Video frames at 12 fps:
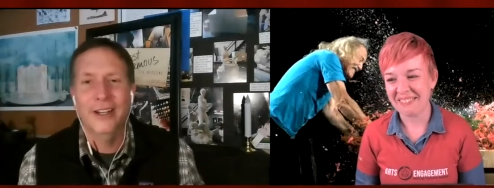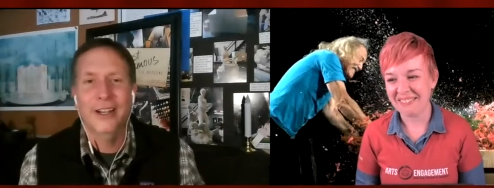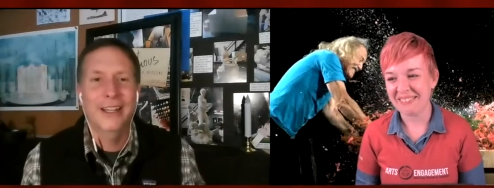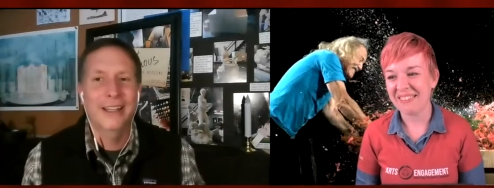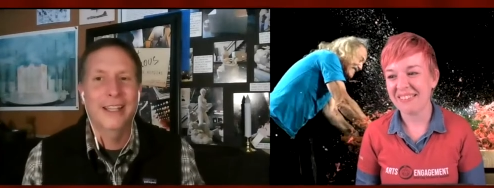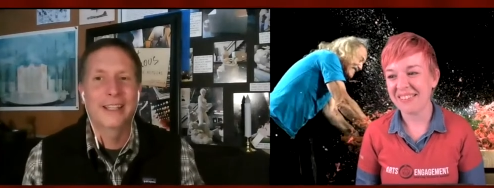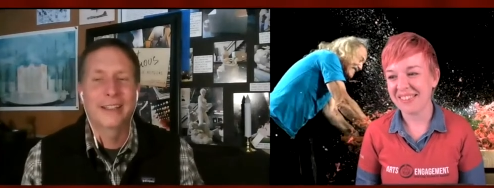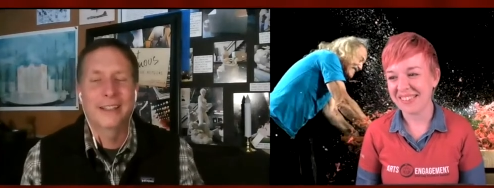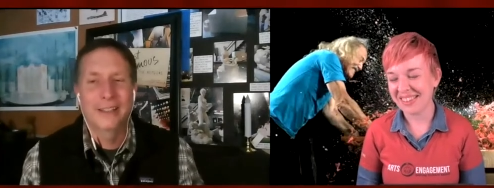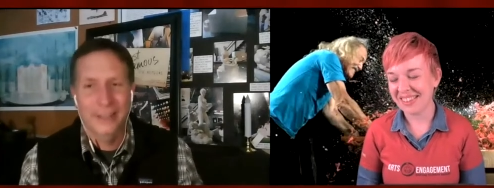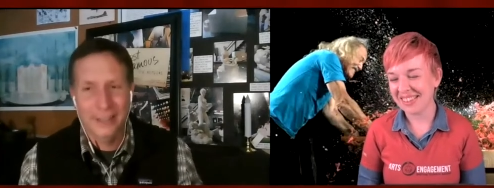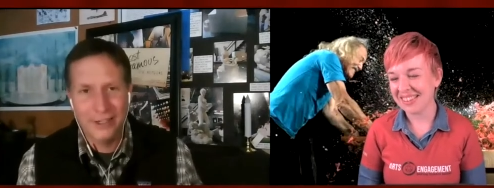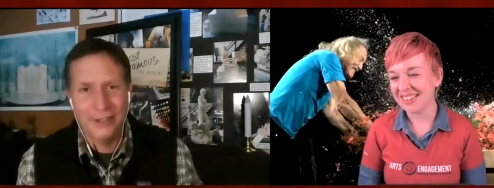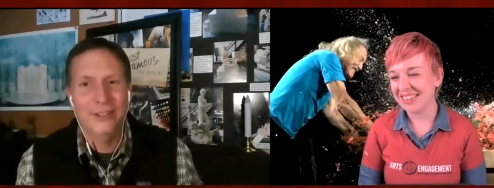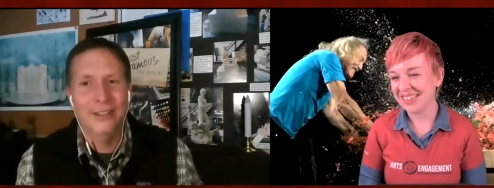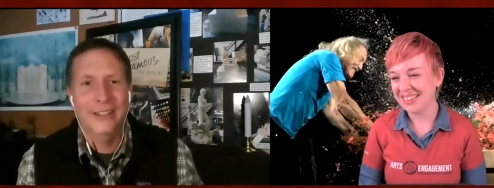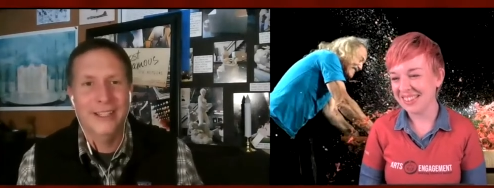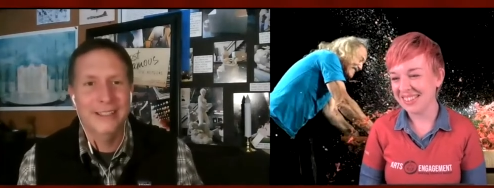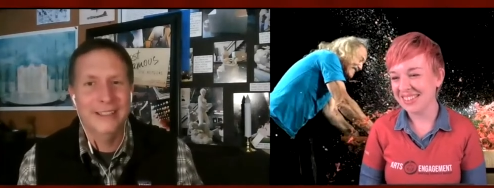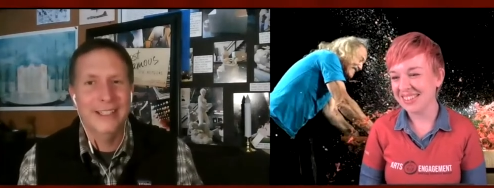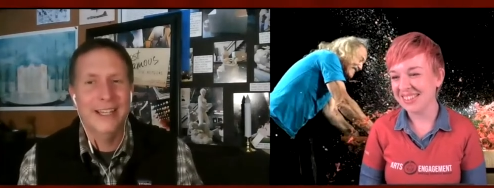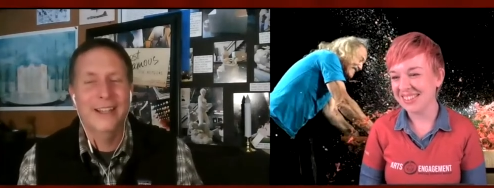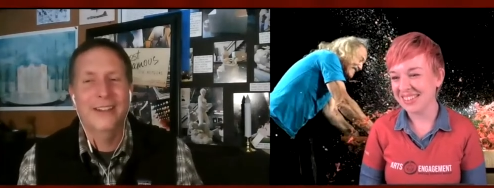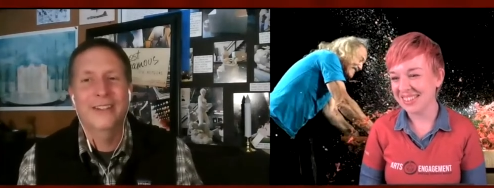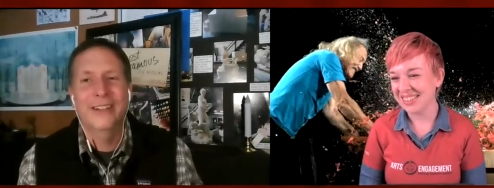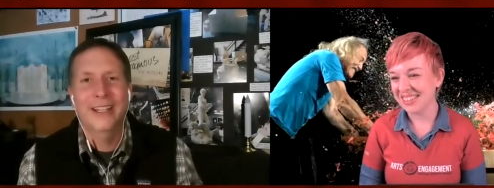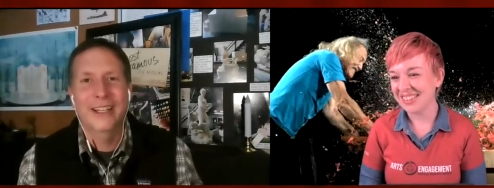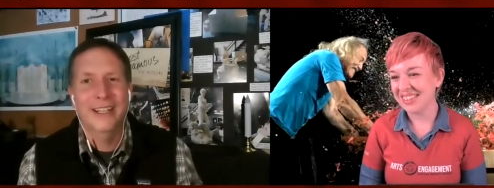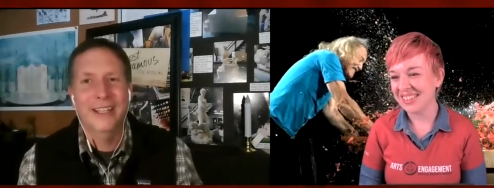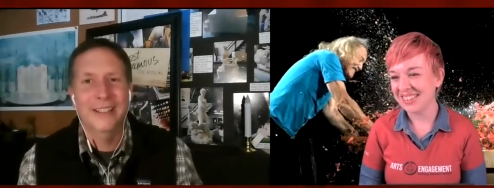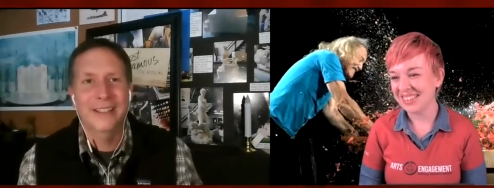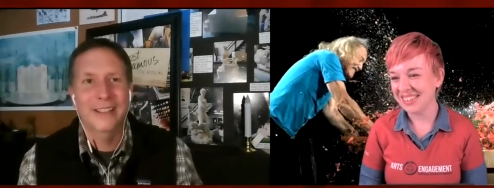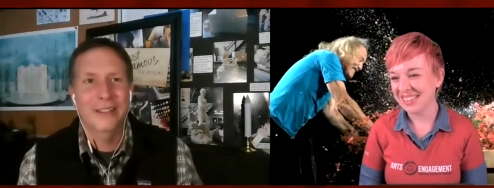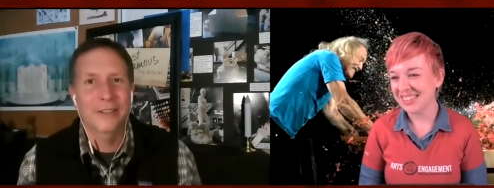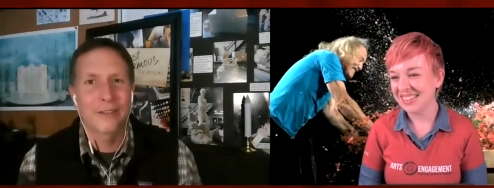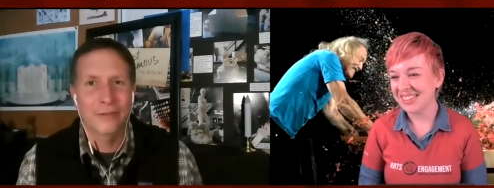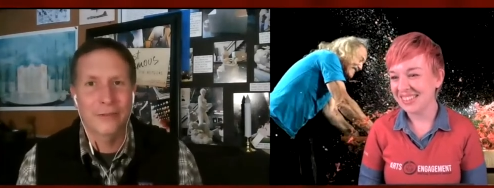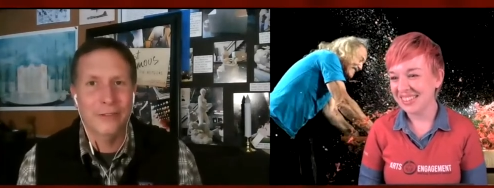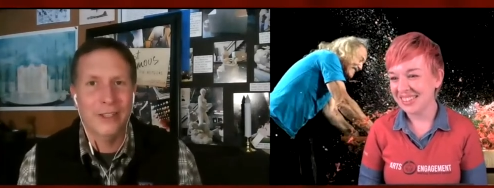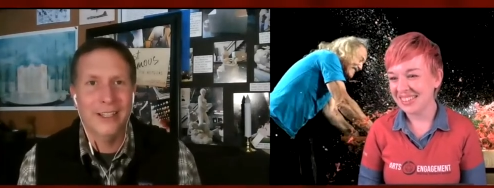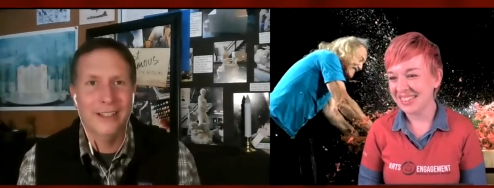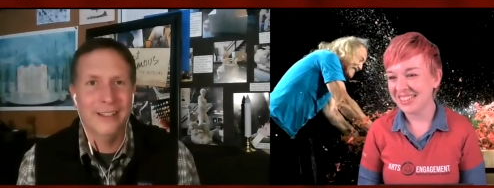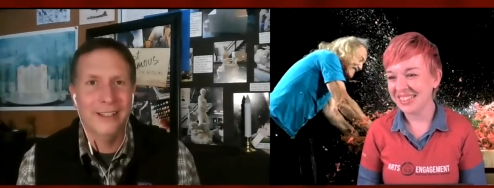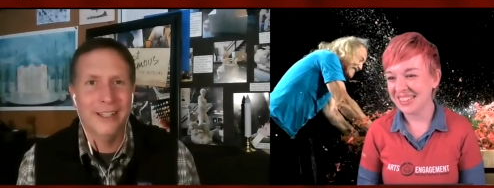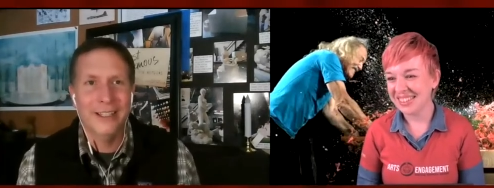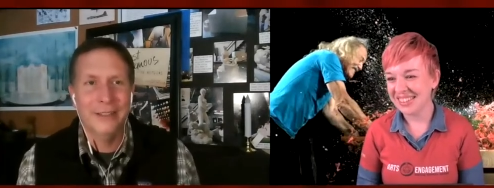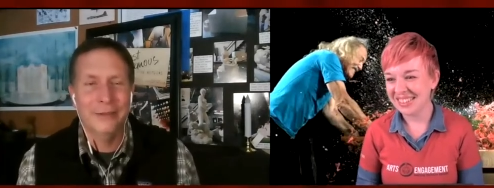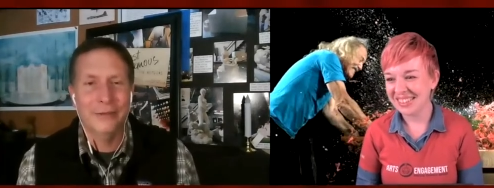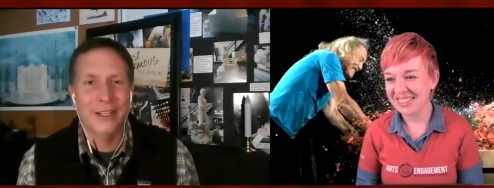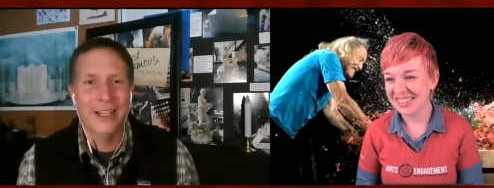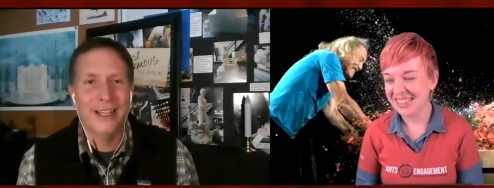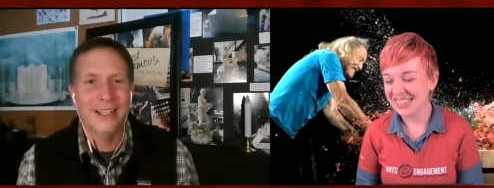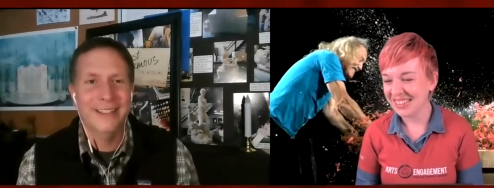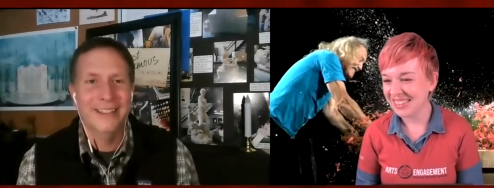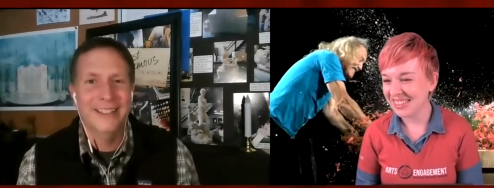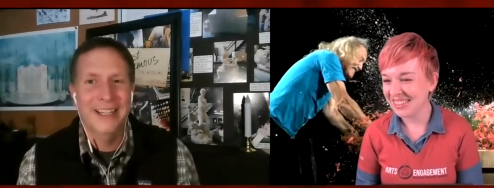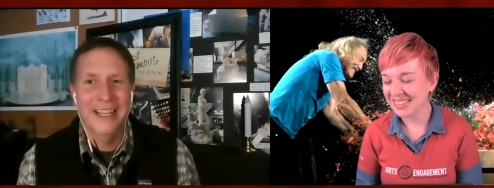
Speaker 1: And then the character lays down and fl- lights flash,